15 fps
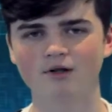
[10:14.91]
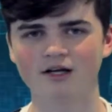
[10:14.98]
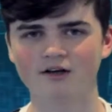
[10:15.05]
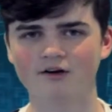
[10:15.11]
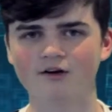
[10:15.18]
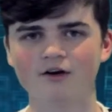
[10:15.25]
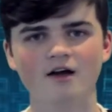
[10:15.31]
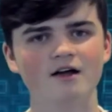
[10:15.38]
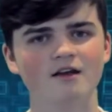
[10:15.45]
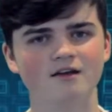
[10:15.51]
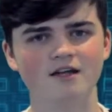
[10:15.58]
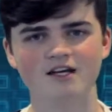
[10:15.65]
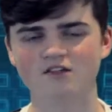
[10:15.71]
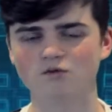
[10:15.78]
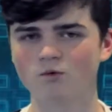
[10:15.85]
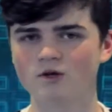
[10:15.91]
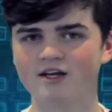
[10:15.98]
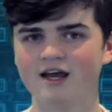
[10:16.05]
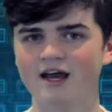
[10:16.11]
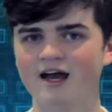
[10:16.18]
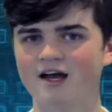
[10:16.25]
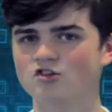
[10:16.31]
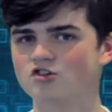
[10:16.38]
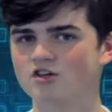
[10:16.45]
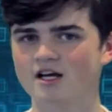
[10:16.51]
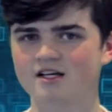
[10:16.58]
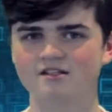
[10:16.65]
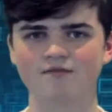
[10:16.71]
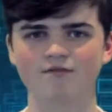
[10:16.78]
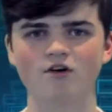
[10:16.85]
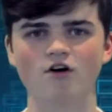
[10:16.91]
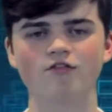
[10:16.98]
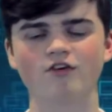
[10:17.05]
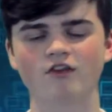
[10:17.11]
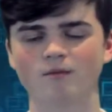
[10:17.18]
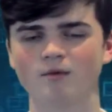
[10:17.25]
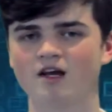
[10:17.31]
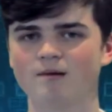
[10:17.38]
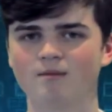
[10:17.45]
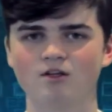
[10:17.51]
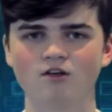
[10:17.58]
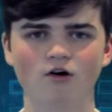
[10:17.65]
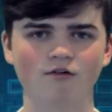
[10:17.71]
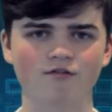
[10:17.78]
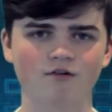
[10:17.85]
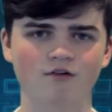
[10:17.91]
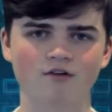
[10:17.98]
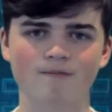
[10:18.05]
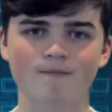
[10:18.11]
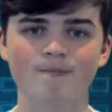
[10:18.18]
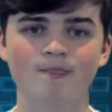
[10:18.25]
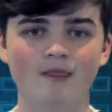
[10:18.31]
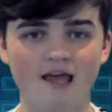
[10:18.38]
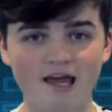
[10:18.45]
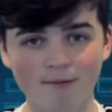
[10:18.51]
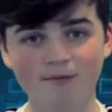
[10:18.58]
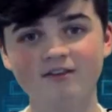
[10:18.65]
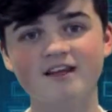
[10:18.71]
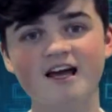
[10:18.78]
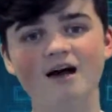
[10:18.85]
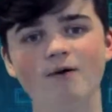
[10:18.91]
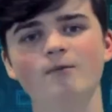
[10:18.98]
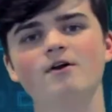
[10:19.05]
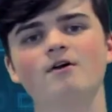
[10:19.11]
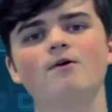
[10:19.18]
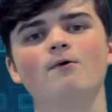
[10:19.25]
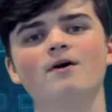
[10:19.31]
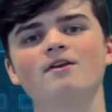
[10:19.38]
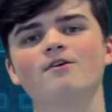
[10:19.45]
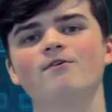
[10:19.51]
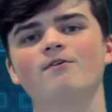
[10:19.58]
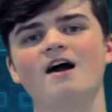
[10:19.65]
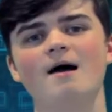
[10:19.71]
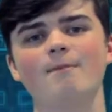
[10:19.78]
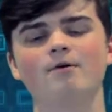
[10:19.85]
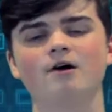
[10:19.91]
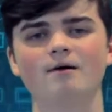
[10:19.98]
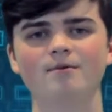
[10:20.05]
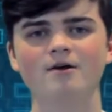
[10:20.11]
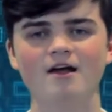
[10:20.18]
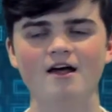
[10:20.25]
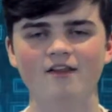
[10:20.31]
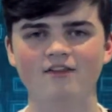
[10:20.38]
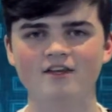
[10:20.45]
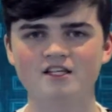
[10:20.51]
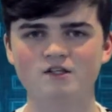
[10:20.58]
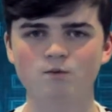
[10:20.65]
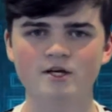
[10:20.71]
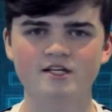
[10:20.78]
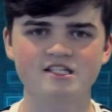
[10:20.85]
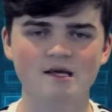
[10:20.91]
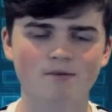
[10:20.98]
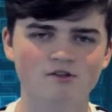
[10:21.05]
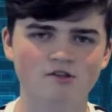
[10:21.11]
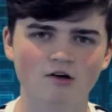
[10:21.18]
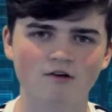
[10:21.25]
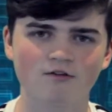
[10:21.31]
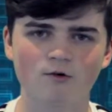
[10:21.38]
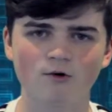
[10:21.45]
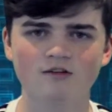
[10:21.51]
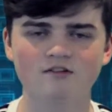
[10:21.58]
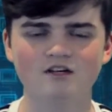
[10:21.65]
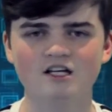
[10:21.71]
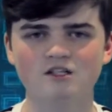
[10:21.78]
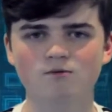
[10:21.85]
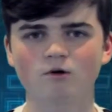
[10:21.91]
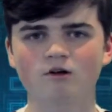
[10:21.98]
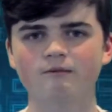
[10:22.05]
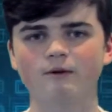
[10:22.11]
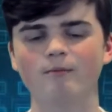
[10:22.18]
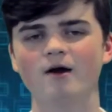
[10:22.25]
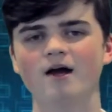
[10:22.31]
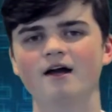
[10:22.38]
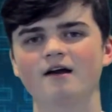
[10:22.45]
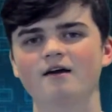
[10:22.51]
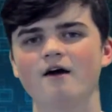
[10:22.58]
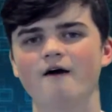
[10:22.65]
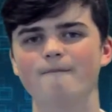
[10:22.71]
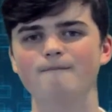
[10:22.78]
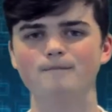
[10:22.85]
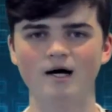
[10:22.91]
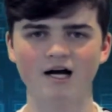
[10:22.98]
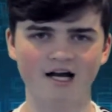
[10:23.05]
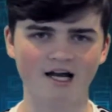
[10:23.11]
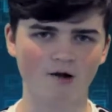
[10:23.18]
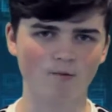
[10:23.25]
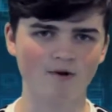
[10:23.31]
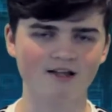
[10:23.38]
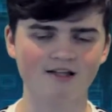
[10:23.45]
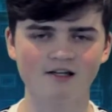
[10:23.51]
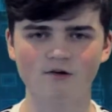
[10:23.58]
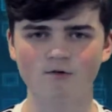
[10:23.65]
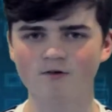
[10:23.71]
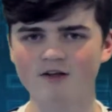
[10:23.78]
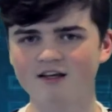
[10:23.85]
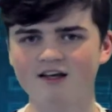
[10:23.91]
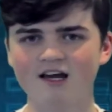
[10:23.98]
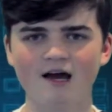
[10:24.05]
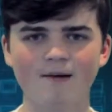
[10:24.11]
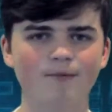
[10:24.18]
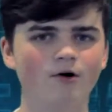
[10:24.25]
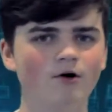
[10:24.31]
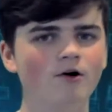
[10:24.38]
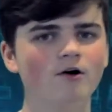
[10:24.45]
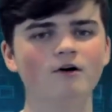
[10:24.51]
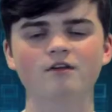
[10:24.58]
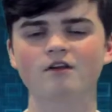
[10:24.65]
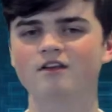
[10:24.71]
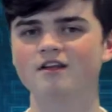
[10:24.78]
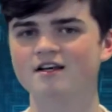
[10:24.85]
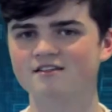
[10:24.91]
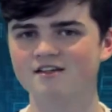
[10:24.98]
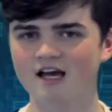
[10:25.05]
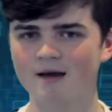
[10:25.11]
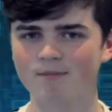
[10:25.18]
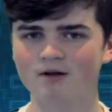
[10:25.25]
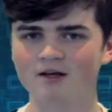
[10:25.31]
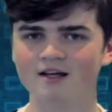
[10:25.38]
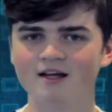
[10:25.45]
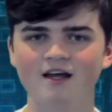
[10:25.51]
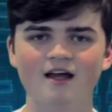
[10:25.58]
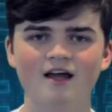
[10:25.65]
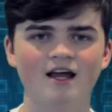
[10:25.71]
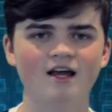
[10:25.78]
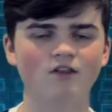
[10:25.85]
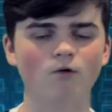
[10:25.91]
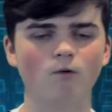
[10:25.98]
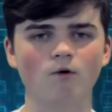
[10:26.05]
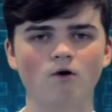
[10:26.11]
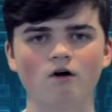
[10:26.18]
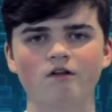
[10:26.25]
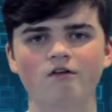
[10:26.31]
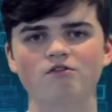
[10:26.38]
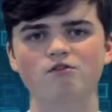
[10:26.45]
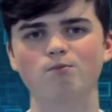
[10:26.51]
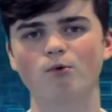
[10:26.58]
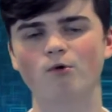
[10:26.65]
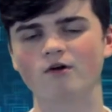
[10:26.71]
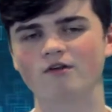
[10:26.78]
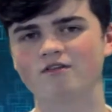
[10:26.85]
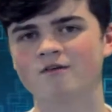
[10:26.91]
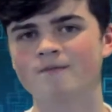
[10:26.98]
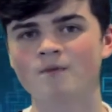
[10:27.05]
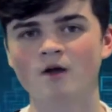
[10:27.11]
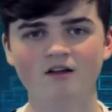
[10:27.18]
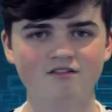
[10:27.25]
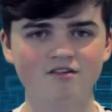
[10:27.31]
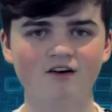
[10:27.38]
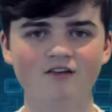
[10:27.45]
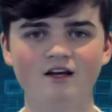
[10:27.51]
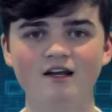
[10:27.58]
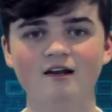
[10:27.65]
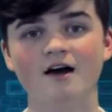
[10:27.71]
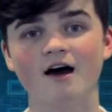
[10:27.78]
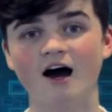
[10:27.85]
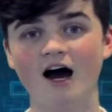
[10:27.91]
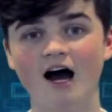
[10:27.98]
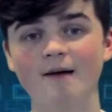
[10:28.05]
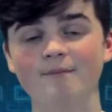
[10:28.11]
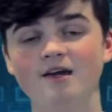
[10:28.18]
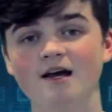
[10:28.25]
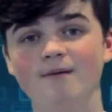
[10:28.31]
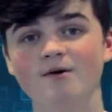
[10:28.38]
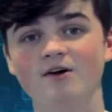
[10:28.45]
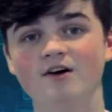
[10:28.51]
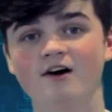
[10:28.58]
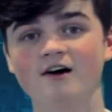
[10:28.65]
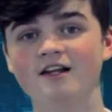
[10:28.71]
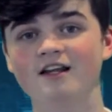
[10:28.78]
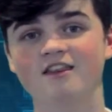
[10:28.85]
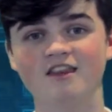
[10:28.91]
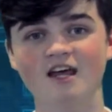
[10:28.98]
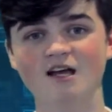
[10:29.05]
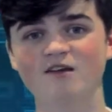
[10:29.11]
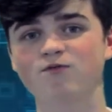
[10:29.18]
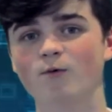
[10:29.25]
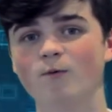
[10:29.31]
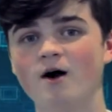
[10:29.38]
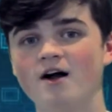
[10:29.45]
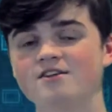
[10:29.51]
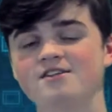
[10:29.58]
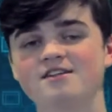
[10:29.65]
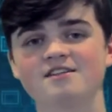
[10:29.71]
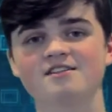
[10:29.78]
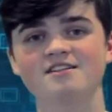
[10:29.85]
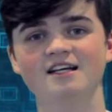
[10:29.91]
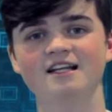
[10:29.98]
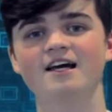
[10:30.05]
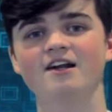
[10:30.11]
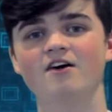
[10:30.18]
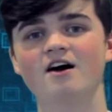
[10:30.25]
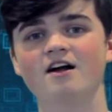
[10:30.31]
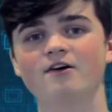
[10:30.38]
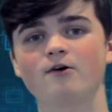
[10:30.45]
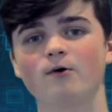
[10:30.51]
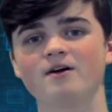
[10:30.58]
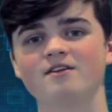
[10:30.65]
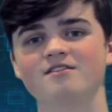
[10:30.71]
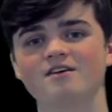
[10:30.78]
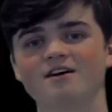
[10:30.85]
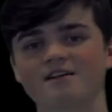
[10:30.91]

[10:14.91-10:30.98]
player next week at Jacksonville for the Miami Dolphins. And with that, we are going to wrap up this week's episode of Coin Toss. We're going to be back bi-weekly to recap all the things happening in the world of sports. Until then, I'm Cam McCauley. Thanks for watching. See you later on Coin